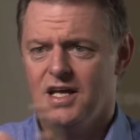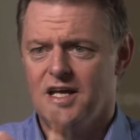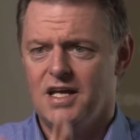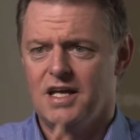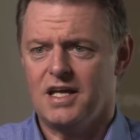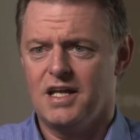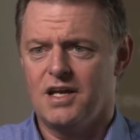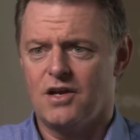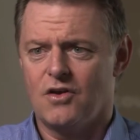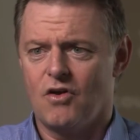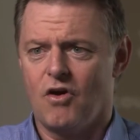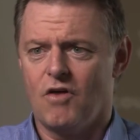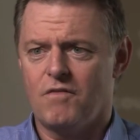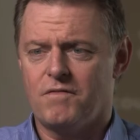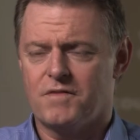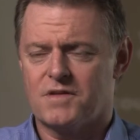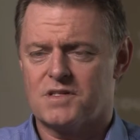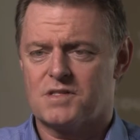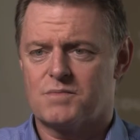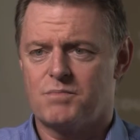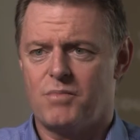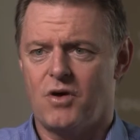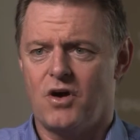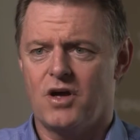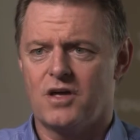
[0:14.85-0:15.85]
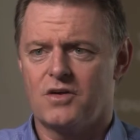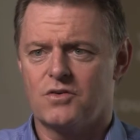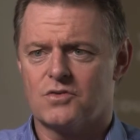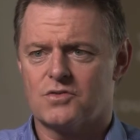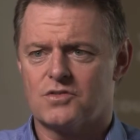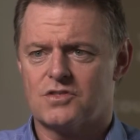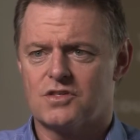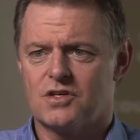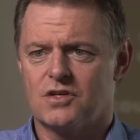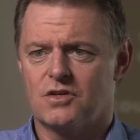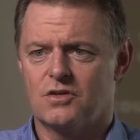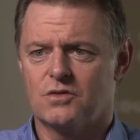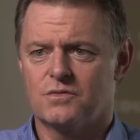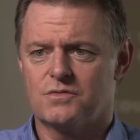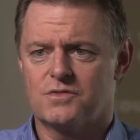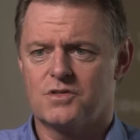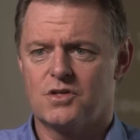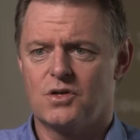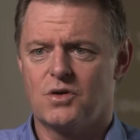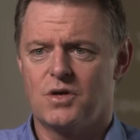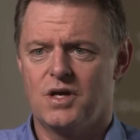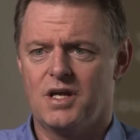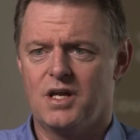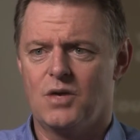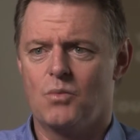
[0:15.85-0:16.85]
in an office by yourselves, you
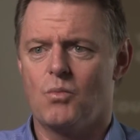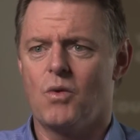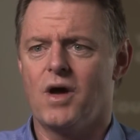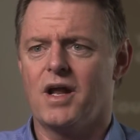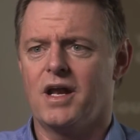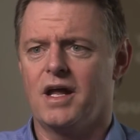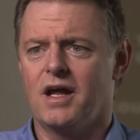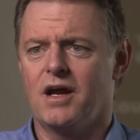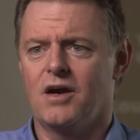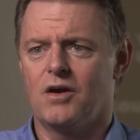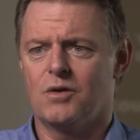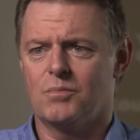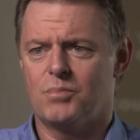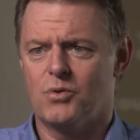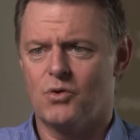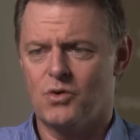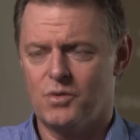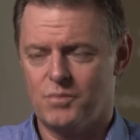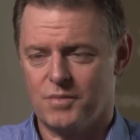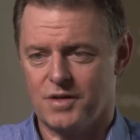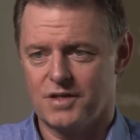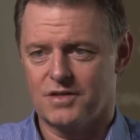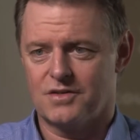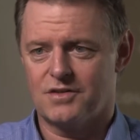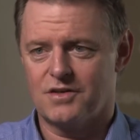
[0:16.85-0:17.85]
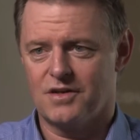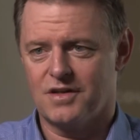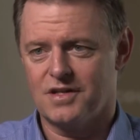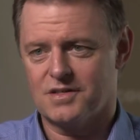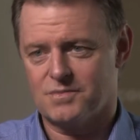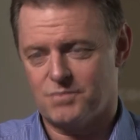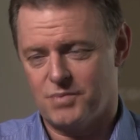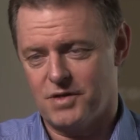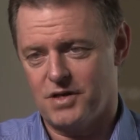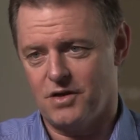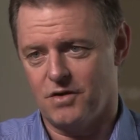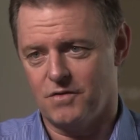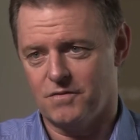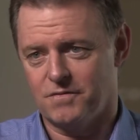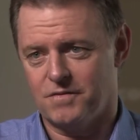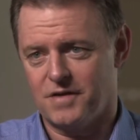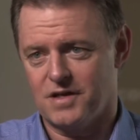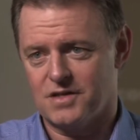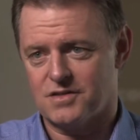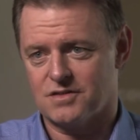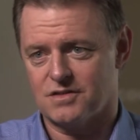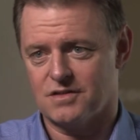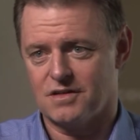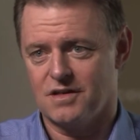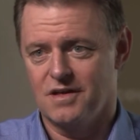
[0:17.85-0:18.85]
know, in a one-hour appointment. You know, that's pretty
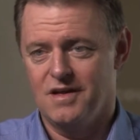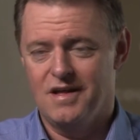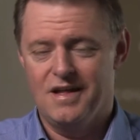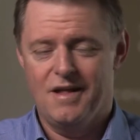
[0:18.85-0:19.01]
old-fashioned.